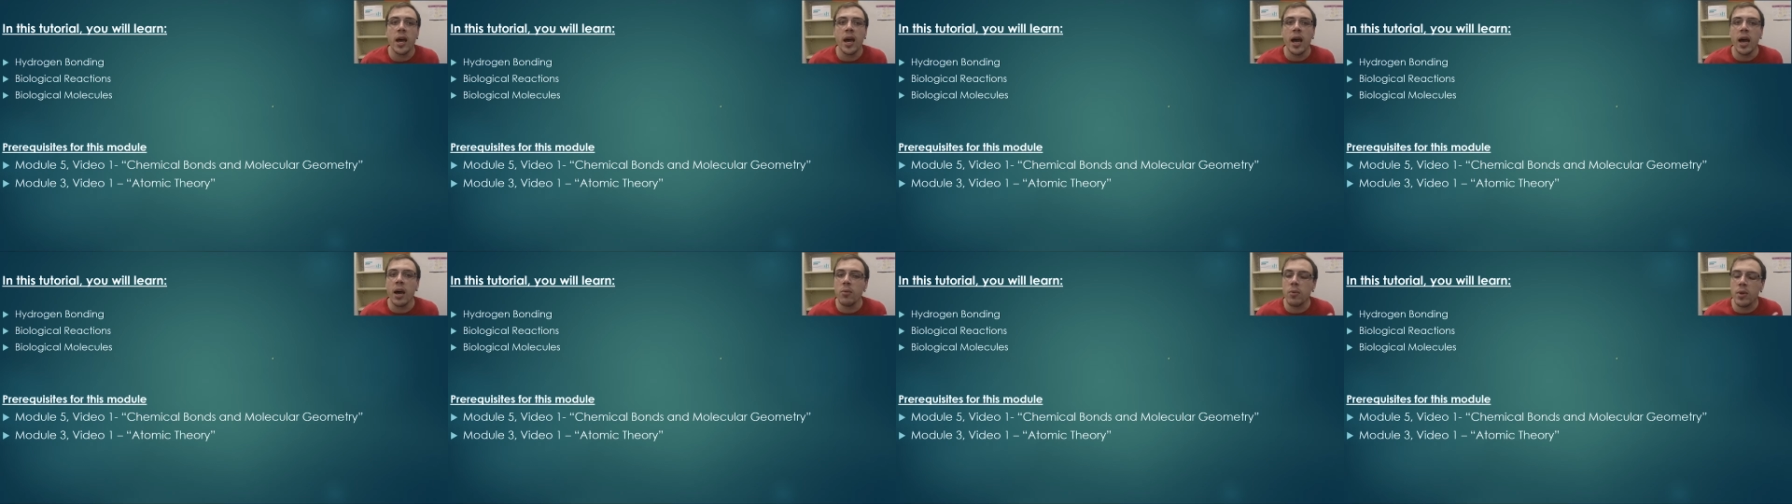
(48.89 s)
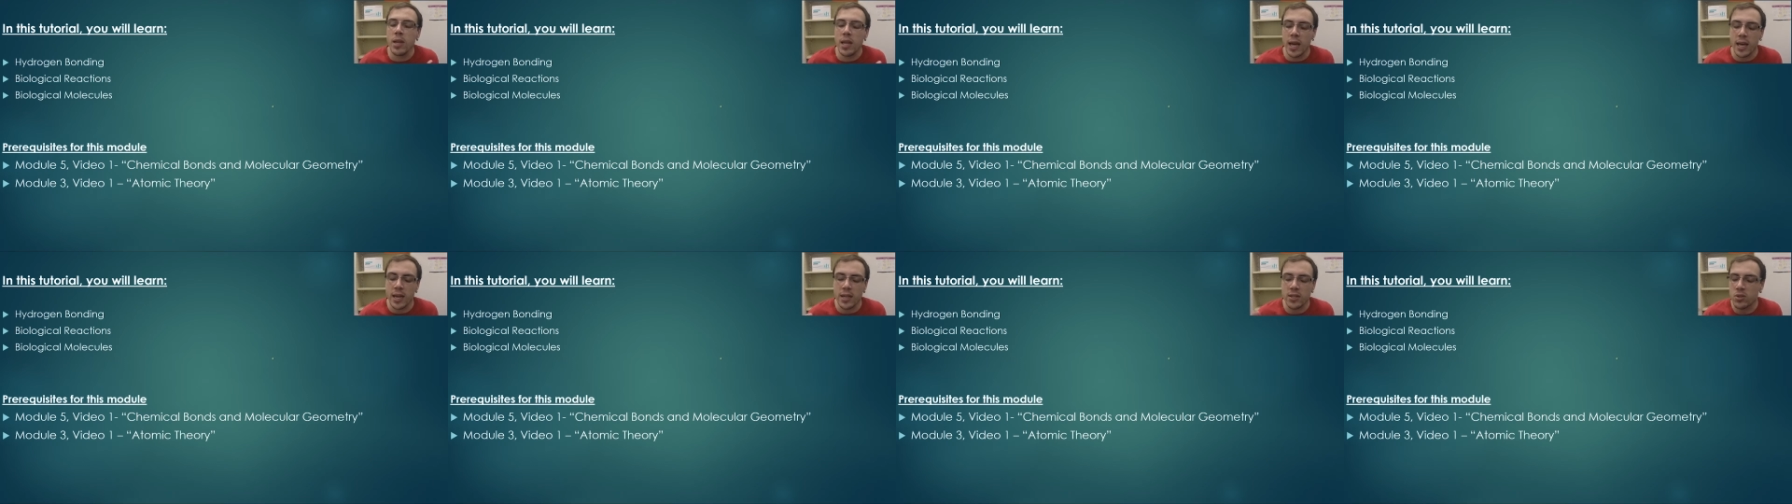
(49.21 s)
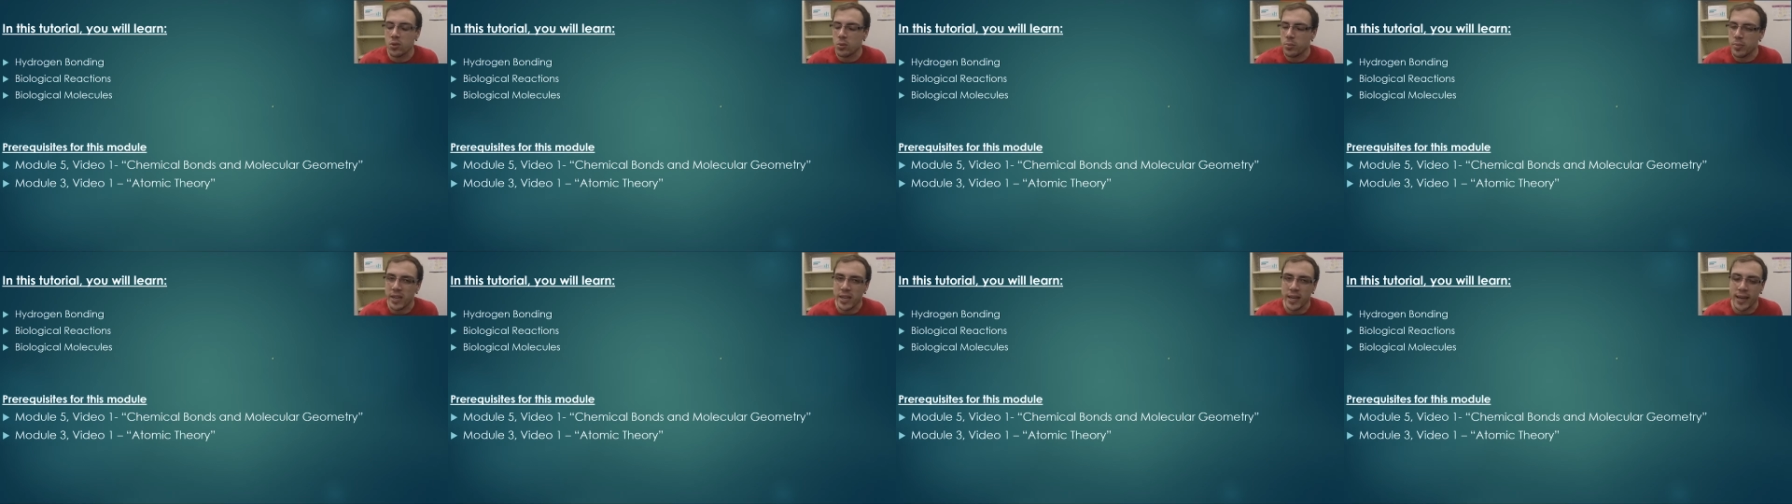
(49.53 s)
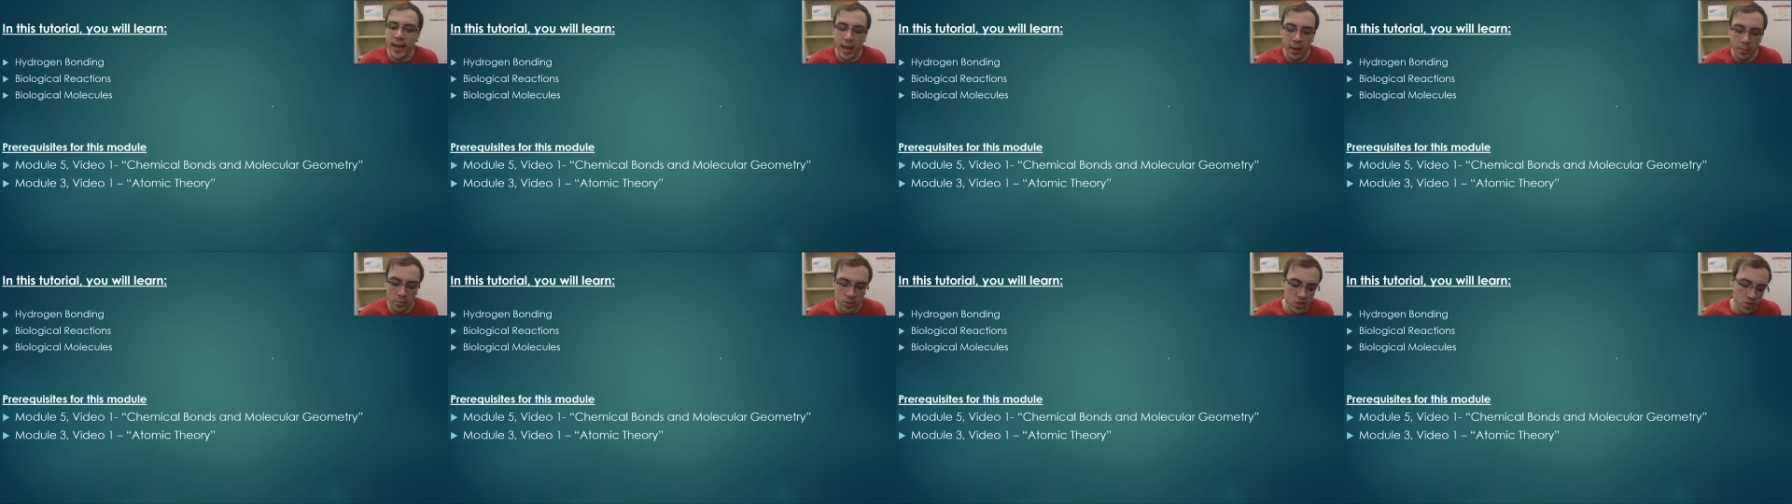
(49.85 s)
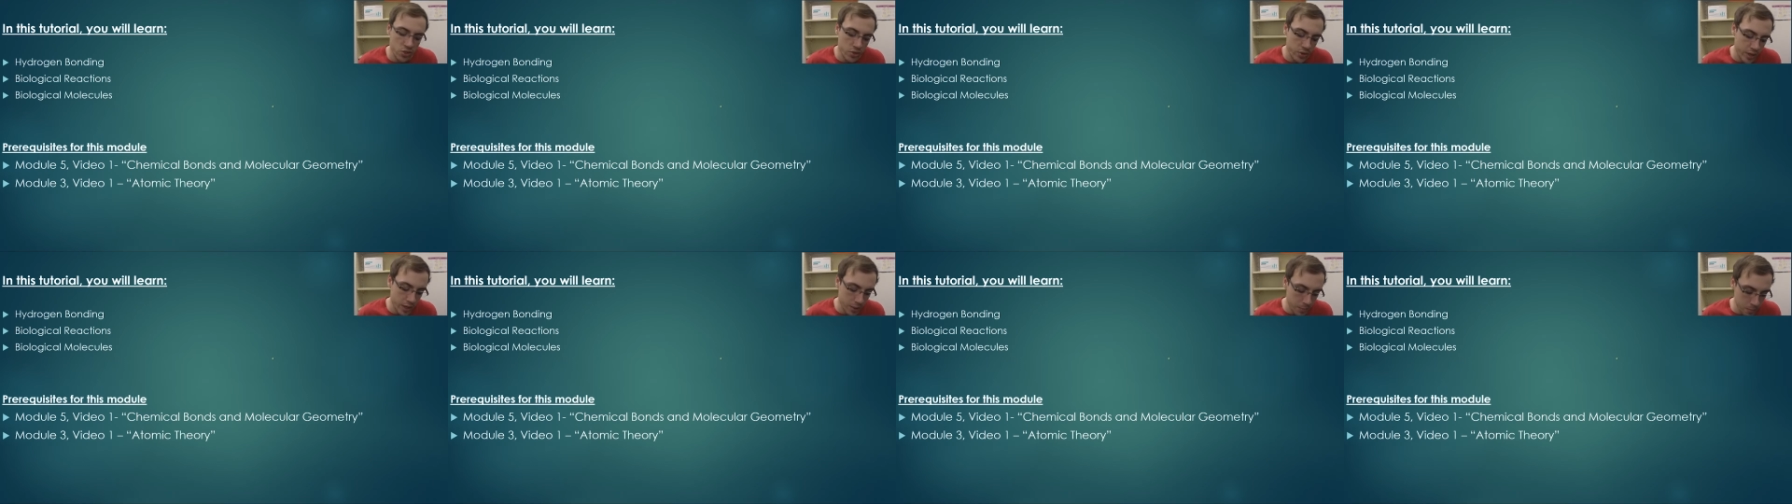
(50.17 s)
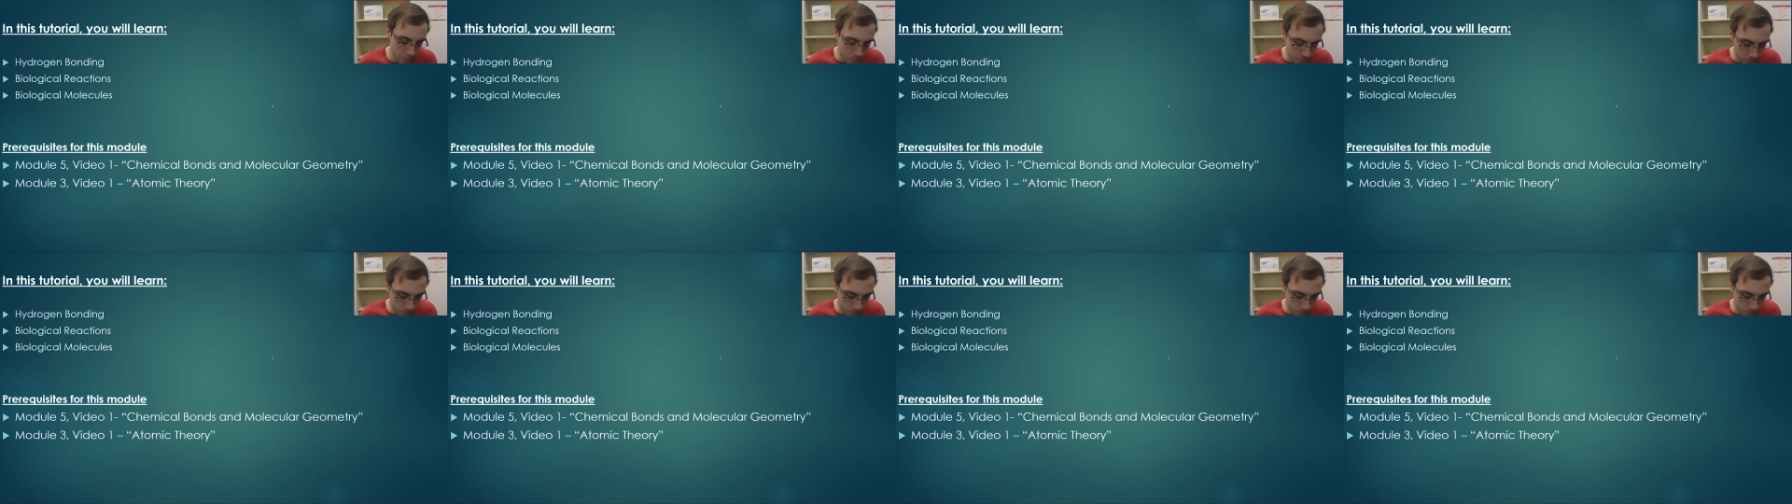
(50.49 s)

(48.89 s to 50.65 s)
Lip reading: and related to a bit of chemistry.